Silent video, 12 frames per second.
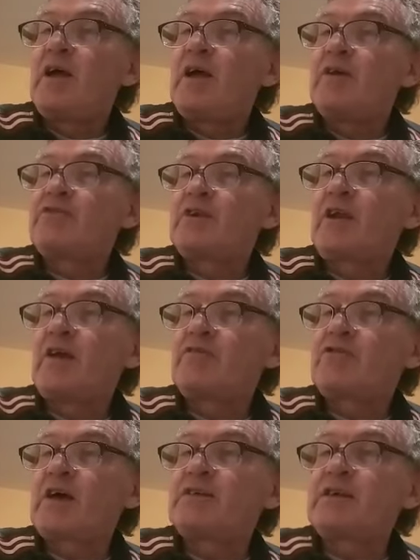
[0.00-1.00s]
It's an
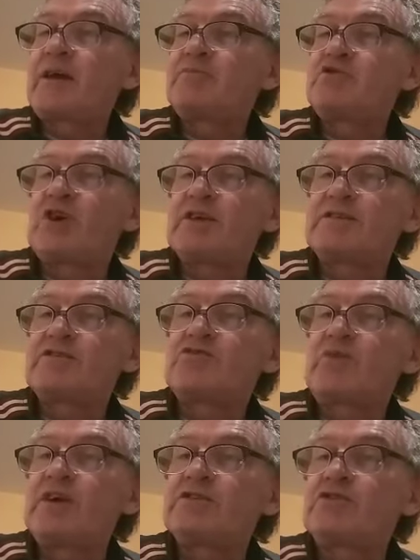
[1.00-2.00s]
obvious handicap chase. It's
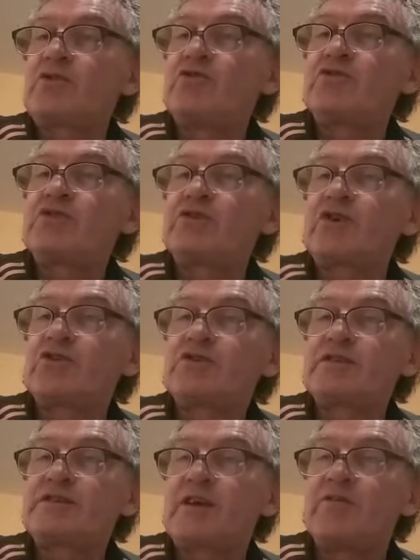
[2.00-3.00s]
rated
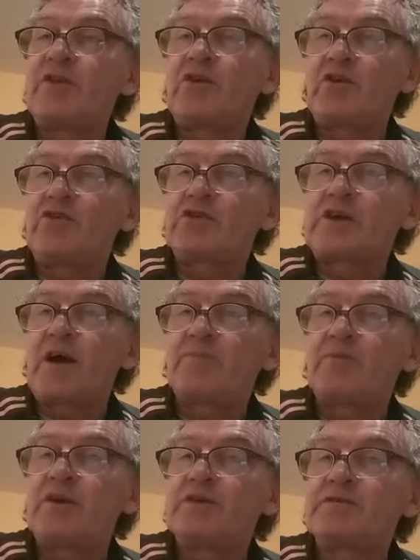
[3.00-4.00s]
137, another top
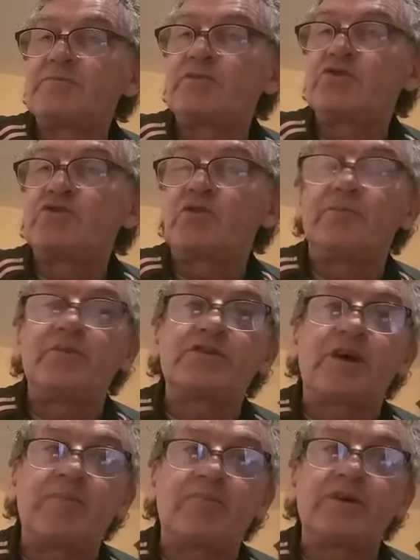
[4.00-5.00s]
weight, but you don't put
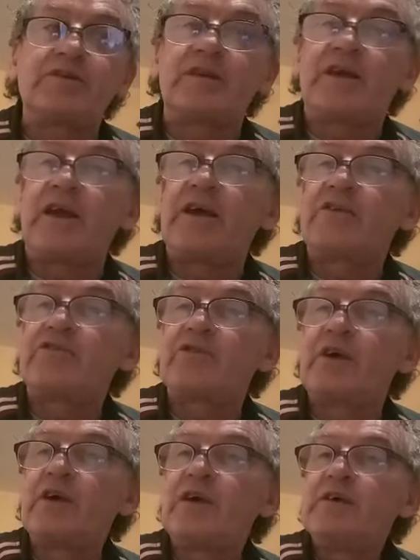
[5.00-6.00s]
top weight on an ace.
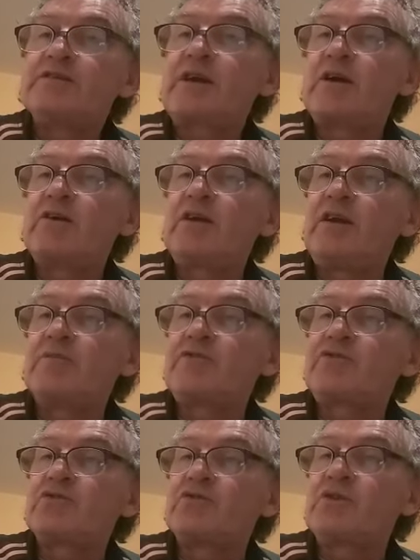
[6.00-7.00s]
It's carrying 11
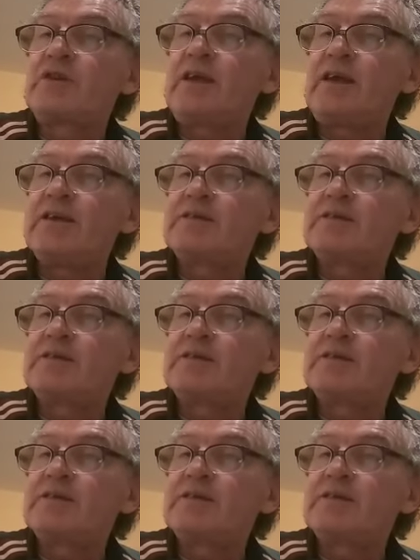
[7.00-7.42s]
stone 8.